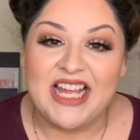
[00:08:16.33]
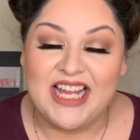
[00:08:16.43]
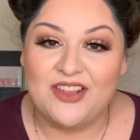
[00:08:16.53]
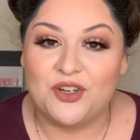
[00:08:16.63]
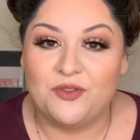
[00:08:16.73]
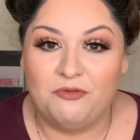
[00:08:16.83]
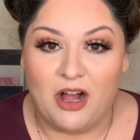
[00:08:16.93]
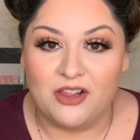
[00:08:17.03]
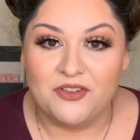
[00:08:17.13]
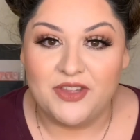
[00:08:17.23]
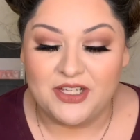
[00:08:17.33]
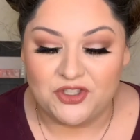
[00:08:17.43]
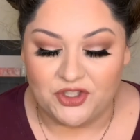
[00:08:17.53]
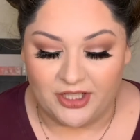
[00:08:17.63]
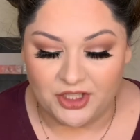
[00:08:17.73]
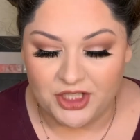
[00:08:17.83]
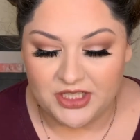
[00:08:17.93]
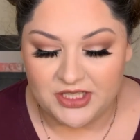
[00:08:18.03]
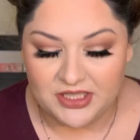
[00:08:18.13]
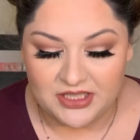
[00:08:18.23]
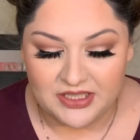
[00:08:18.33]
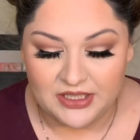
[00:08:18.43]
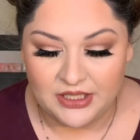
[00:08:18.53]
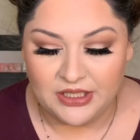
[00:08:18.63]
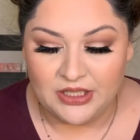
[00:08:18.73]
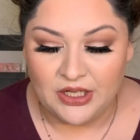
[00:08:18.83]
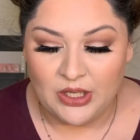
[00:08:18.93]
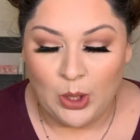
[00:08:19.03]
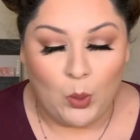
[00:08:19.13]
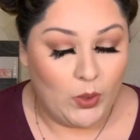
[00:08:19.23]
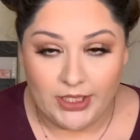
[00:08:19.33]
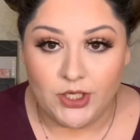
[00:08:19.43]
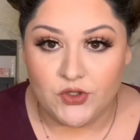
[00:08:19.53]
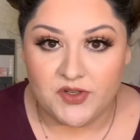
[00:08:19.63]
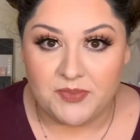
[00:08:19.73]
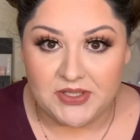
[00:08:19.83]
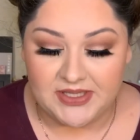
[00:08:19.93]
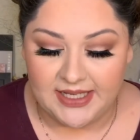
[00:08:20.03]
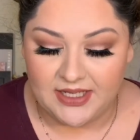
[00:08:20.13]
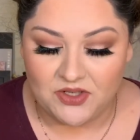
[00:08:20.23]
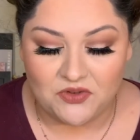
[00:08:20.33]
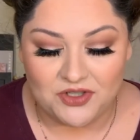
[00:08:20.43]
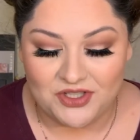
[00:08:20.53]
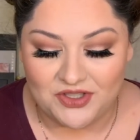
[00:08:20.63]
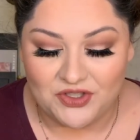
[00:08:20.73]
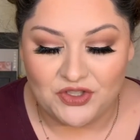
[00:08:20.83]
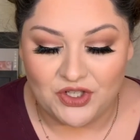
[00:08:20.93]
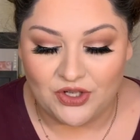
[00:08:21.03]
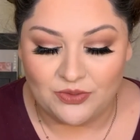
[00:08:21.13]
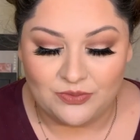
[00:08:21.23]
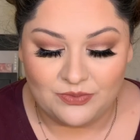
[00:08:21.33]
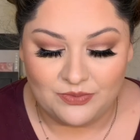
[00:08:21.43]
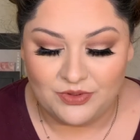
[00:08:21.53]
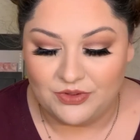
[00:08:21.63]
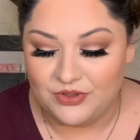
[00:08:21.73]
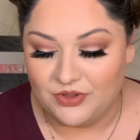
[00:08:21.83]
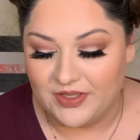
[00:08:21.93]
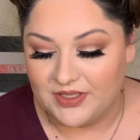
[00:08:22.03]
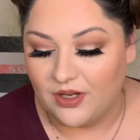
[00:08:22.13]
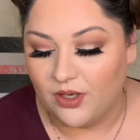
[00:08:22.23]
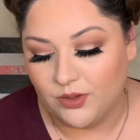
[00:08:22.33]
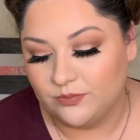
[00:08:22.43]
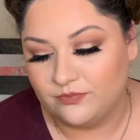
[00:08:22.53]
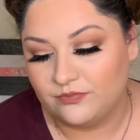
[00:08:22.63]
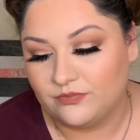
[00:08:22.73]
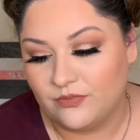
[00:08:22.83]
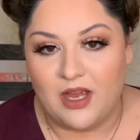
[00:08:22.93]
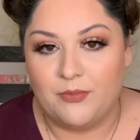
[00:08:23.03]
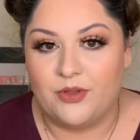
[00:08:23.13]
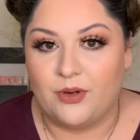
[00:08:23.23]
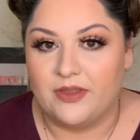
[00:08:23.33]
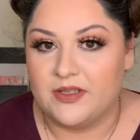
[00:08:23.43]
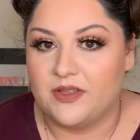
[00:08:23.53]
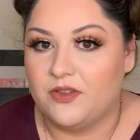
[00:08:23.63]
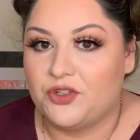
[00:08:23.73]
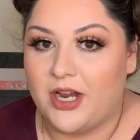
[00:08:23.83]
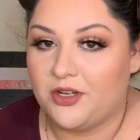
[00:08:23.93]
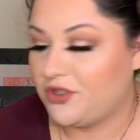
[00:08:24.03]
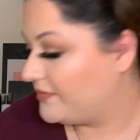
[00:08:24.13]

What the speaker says: either follow the instructions 100% or just don't do this at home. I'm throwing this in the trash.